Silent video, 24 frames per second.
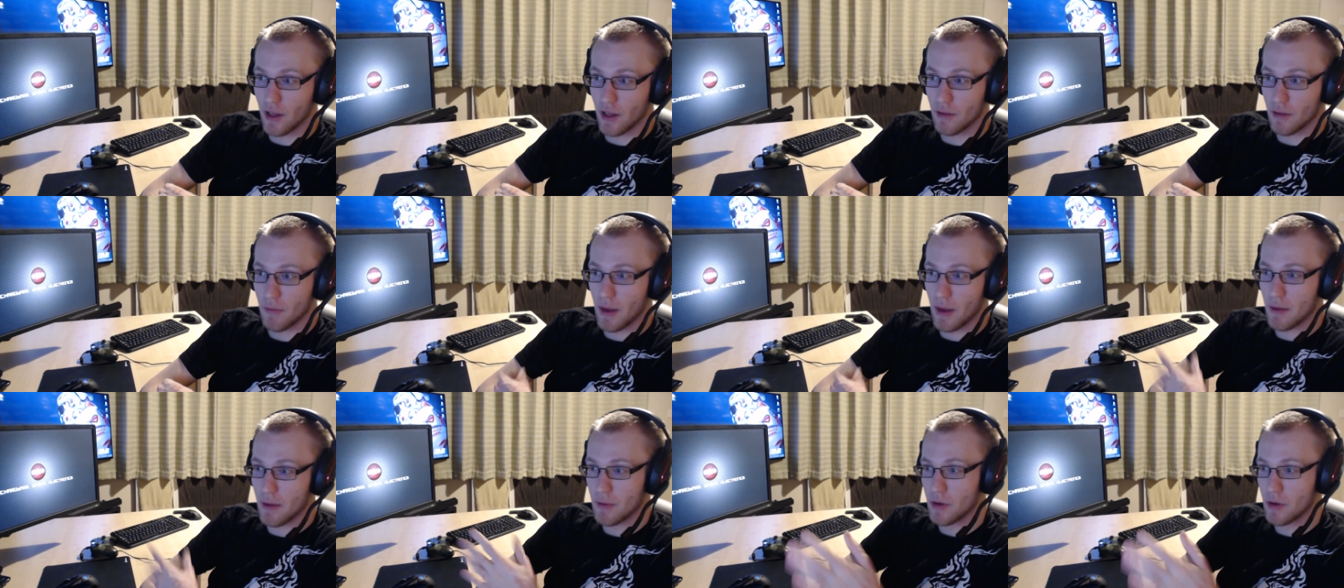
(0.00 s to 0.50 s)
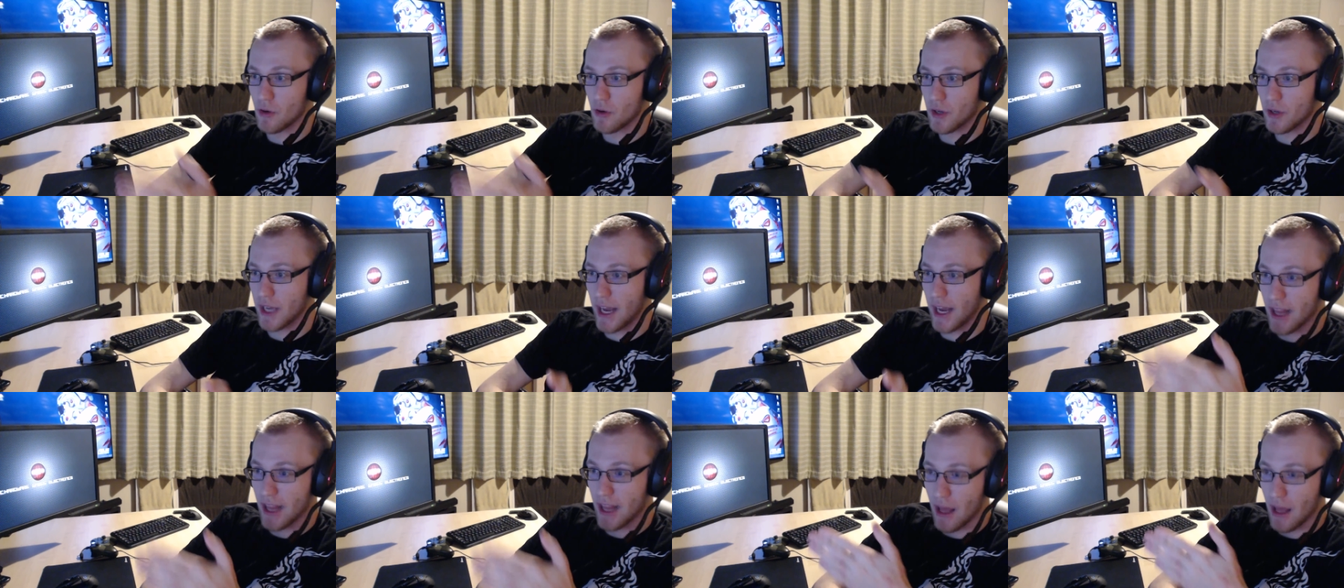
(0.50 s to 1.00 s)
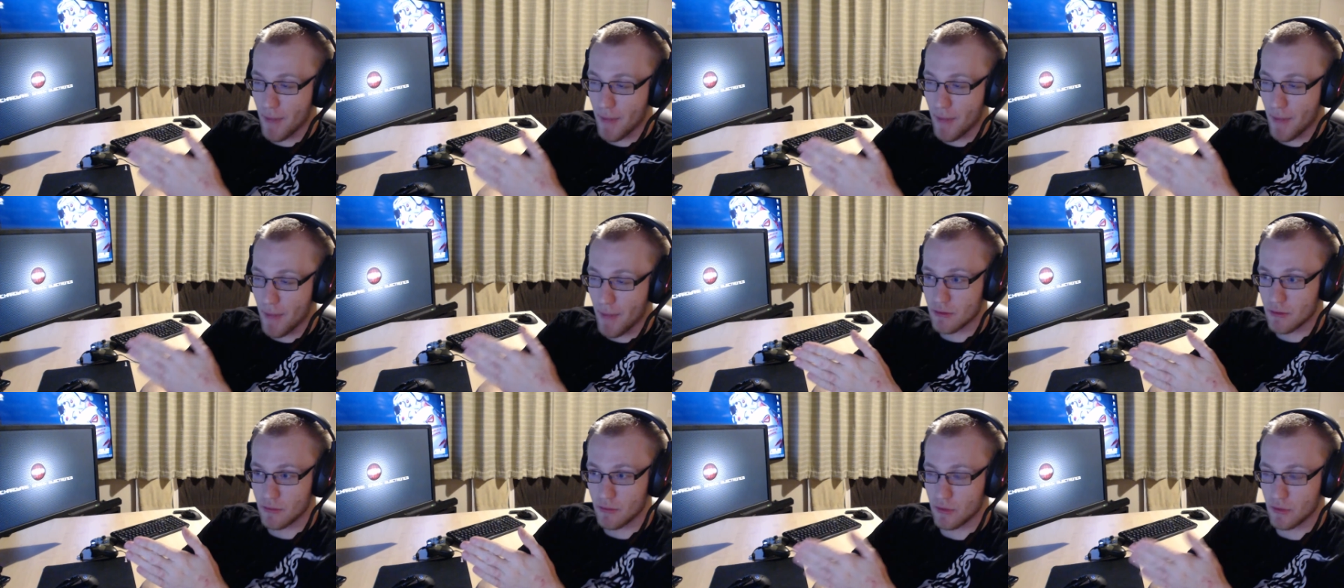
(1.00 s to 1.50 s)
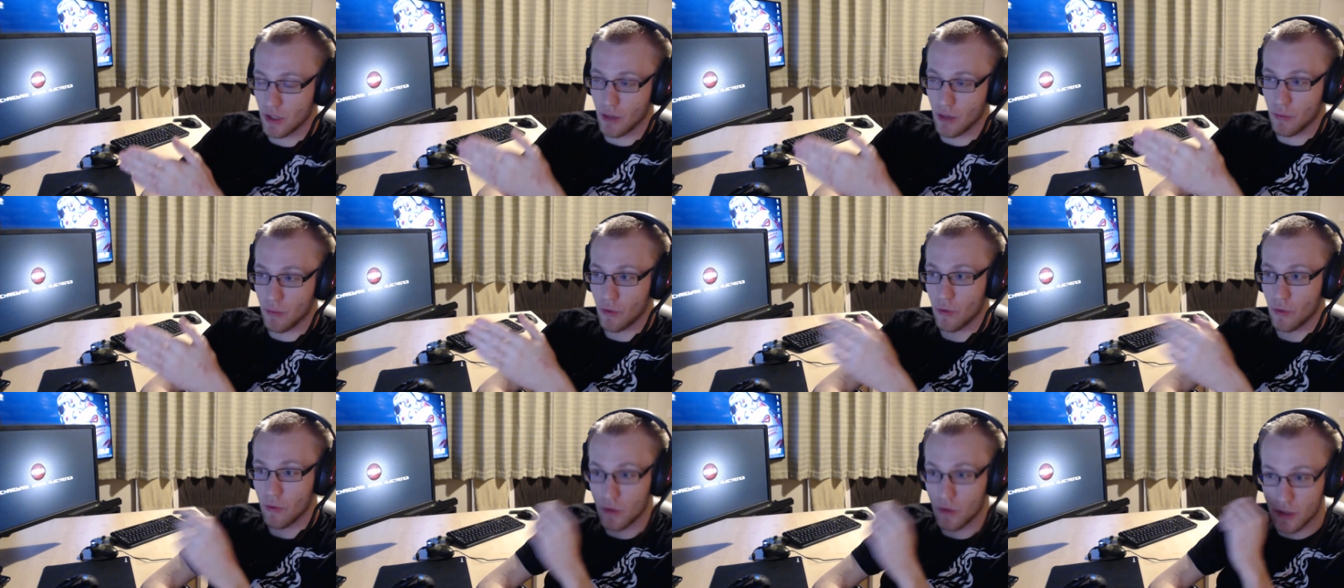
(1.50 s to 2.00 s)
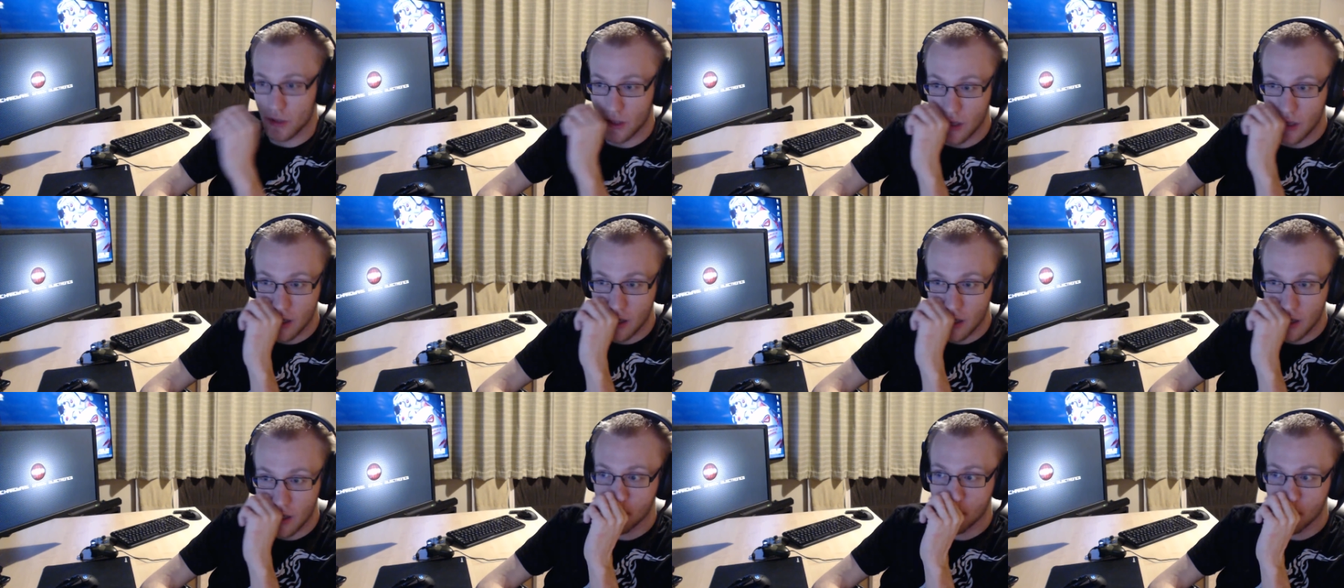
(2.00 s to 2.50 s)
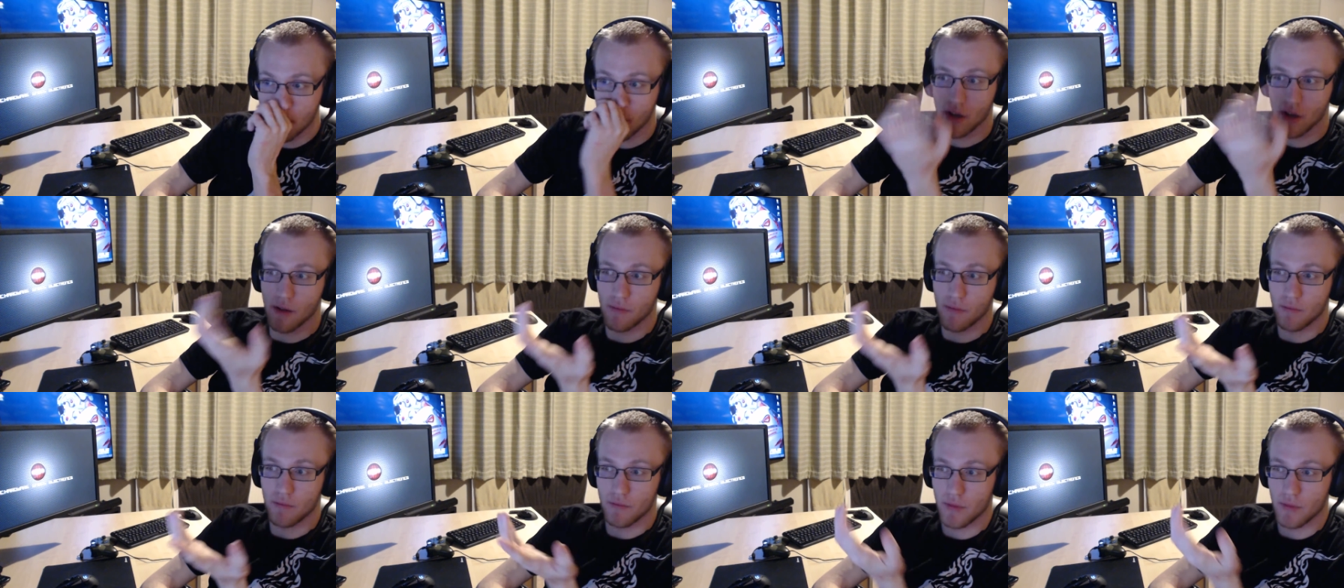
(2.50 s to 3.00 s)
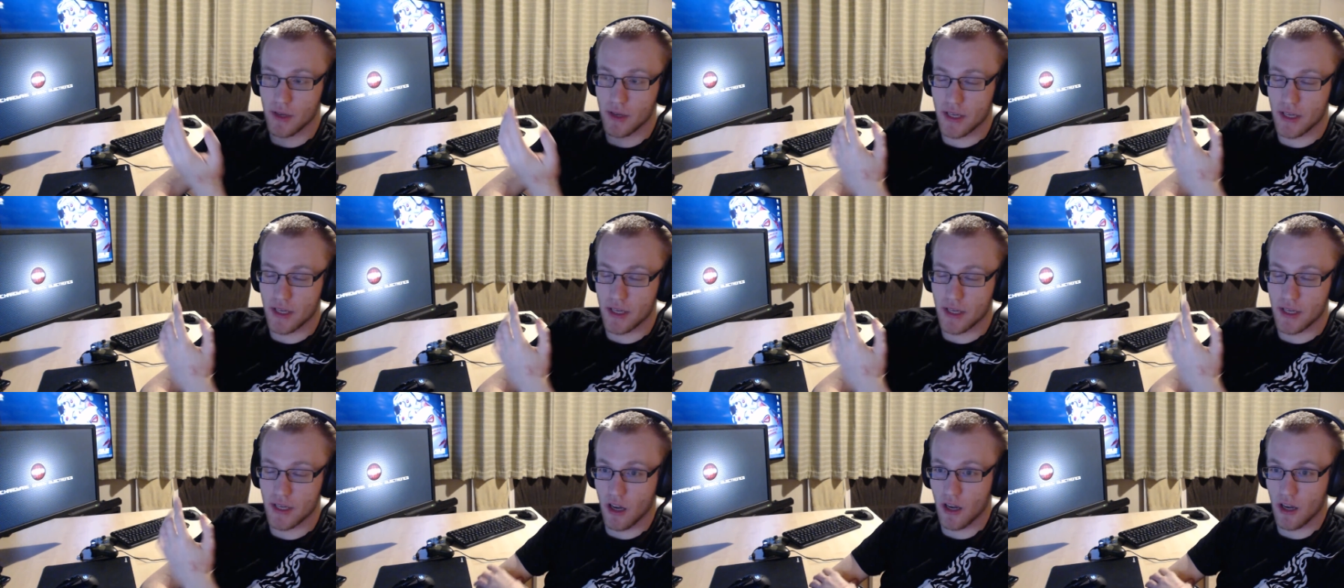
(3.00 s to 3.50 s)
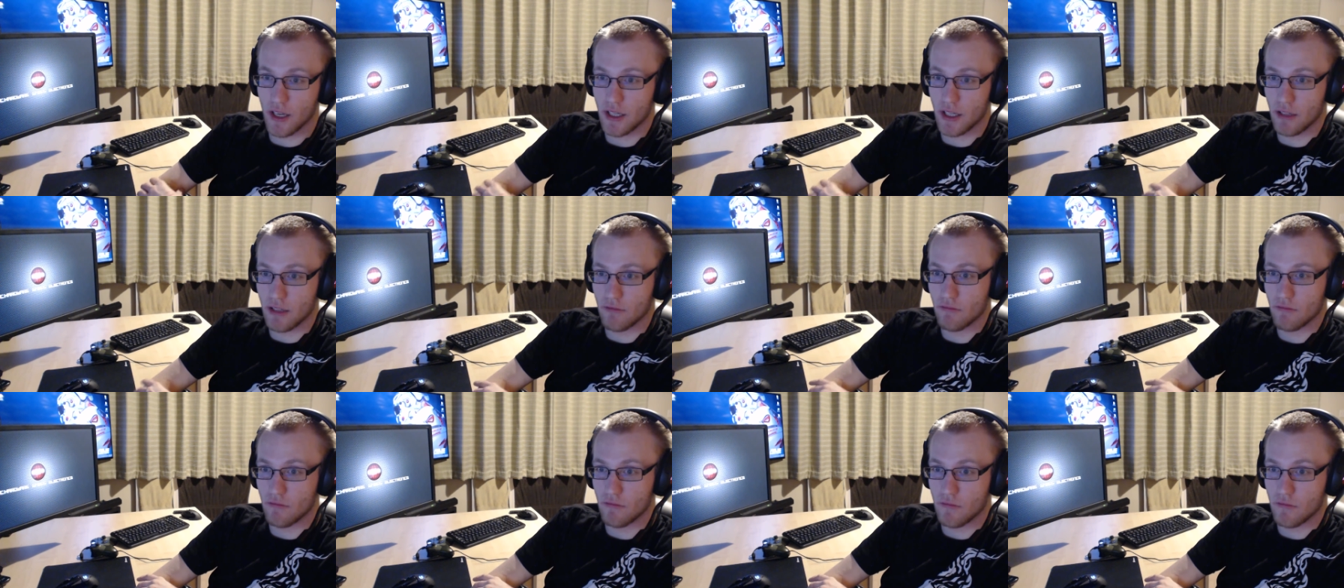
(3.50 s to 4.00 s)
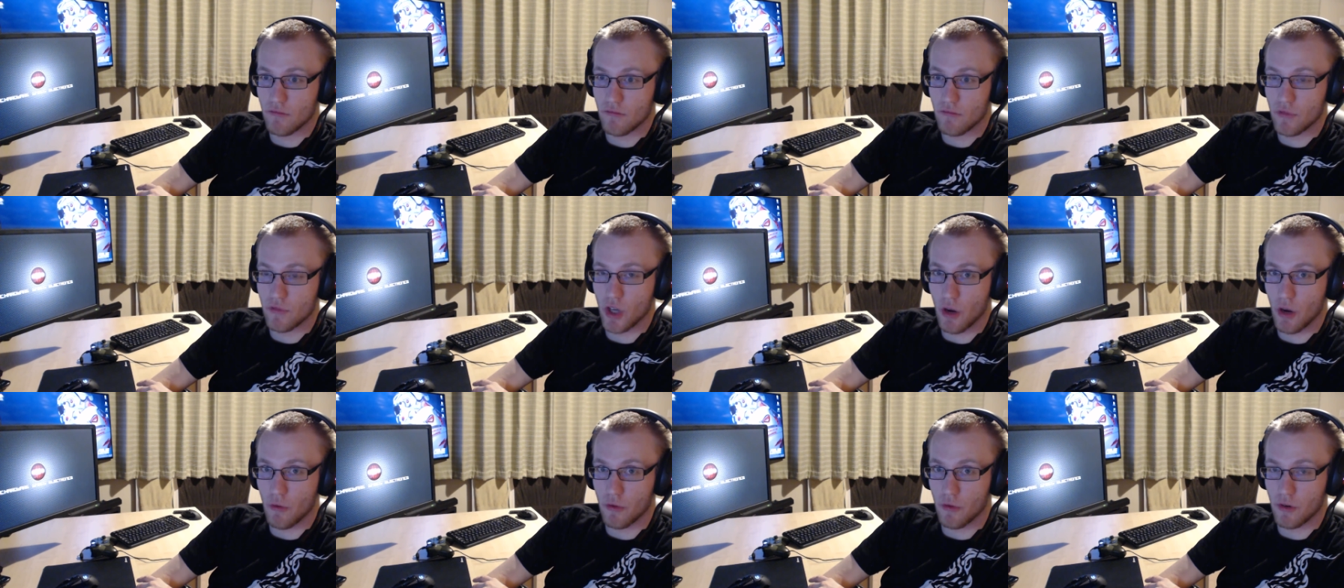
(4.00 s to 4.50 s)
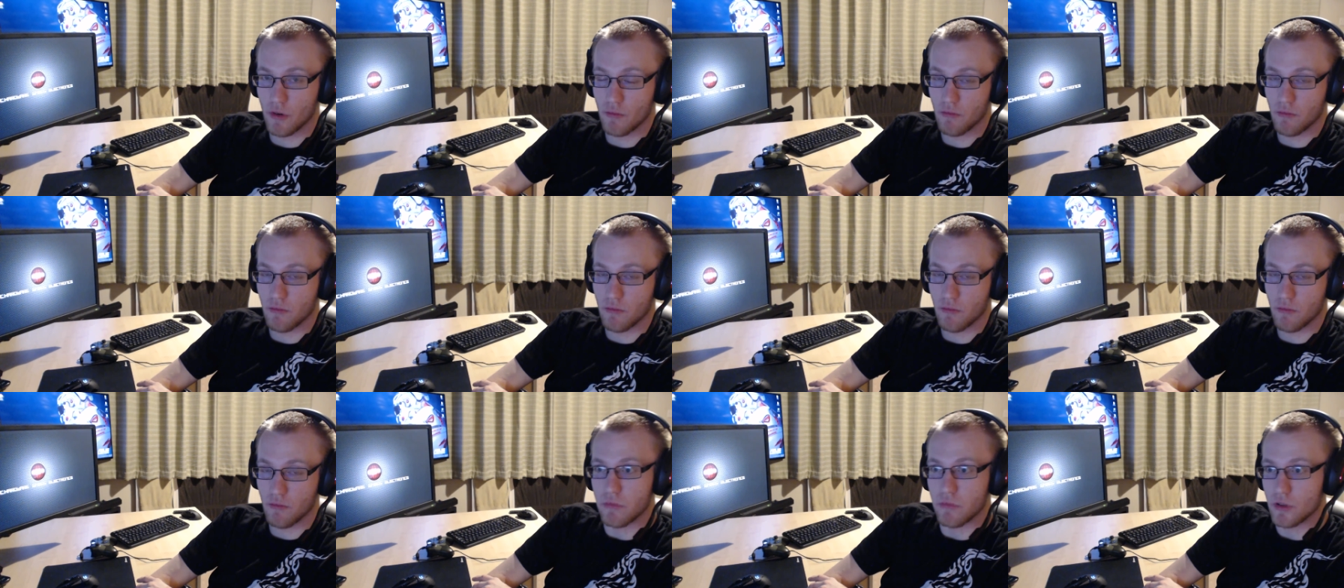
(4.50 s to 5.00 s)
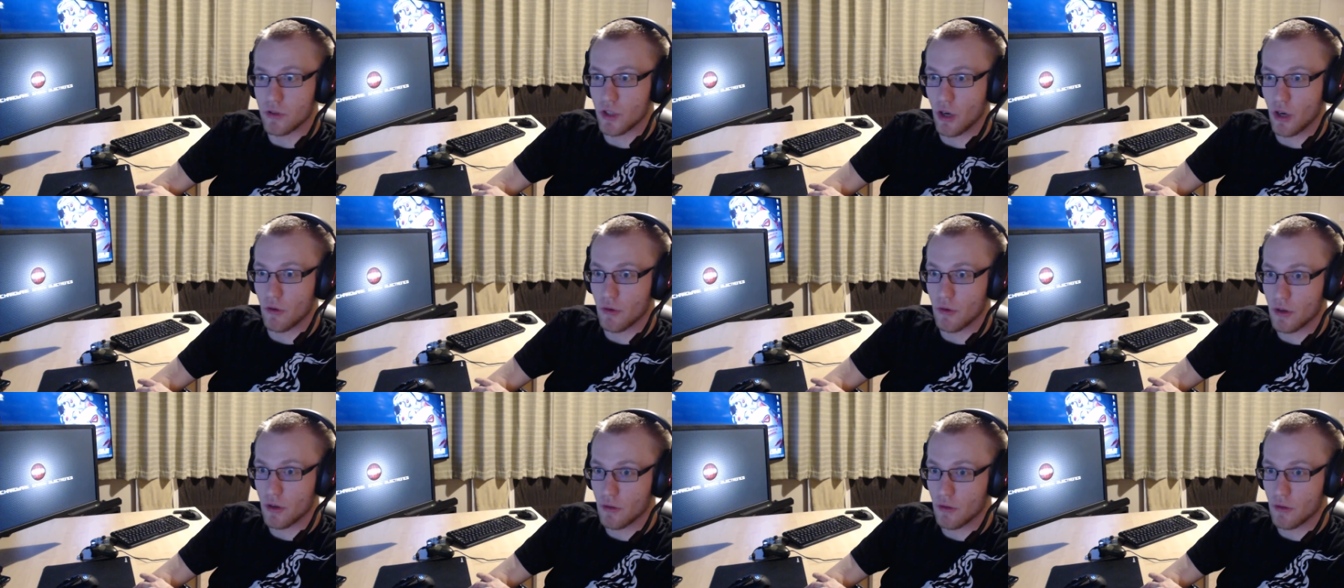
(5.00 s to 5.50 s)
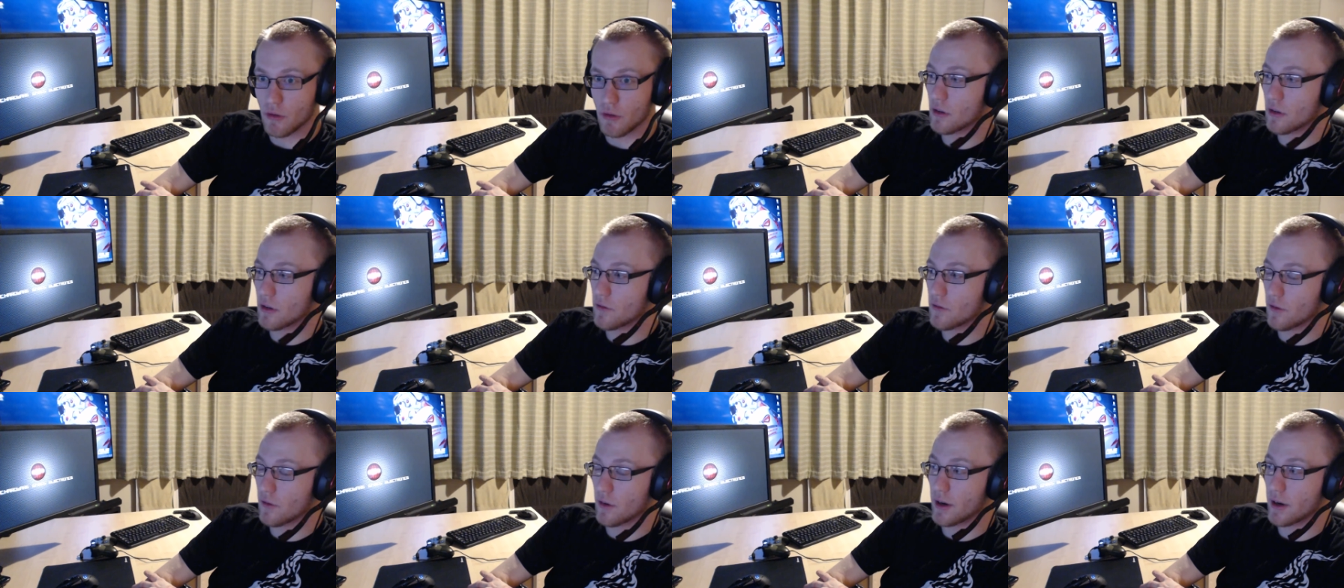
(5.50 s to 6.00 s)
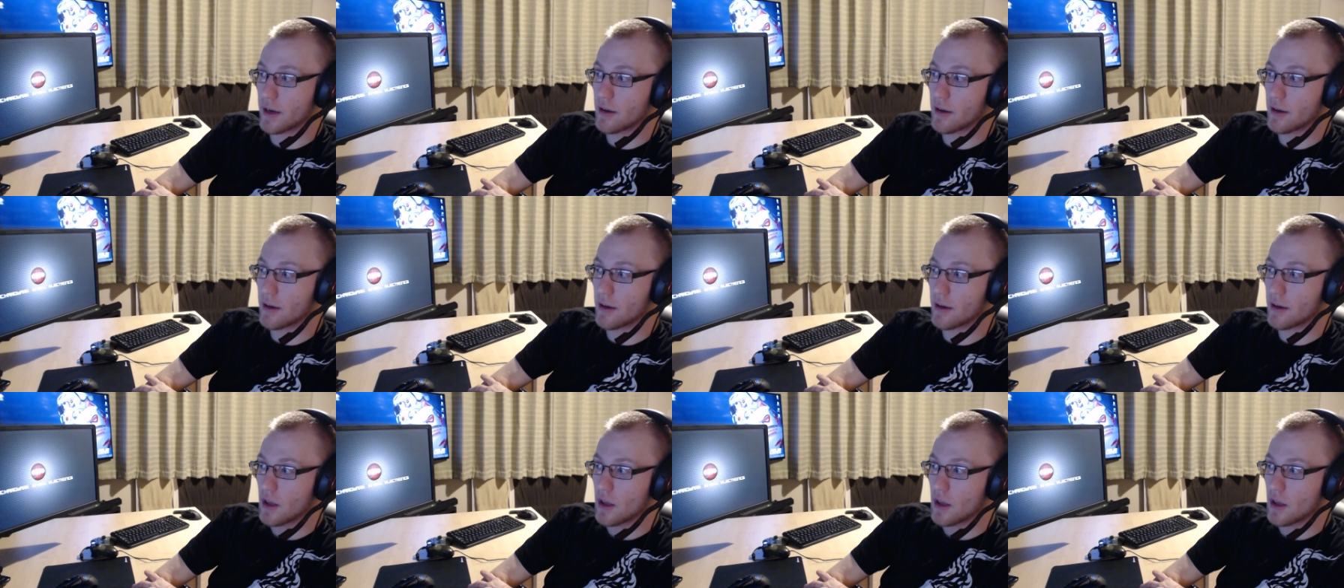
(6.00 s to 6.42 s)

Like maybe you're not getting that maximum doubled, but um, it certainly showed showed good for it.